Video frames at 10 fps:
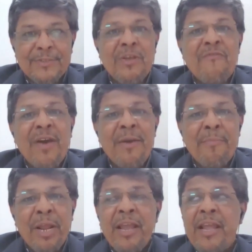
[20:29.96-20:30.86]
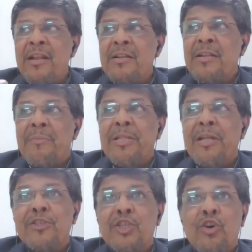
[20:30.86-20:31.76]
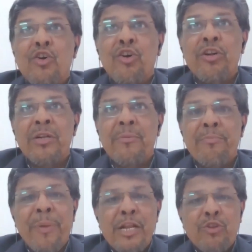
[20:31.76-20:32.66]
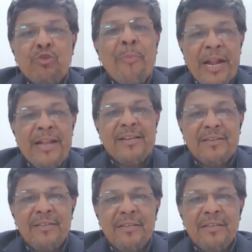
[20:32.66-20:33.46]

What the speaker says: So if I bring in a terminology called build to print,